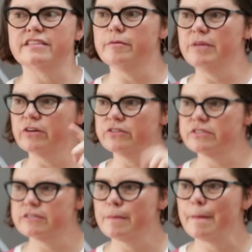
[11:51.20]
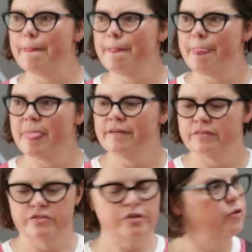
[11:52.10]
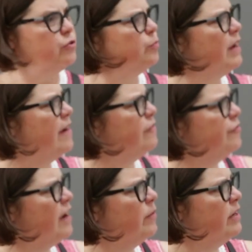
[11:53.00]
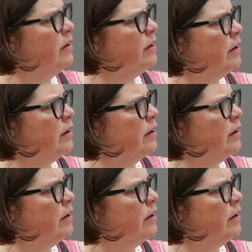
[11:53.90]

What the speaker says: centimeters. So do we have a fat one?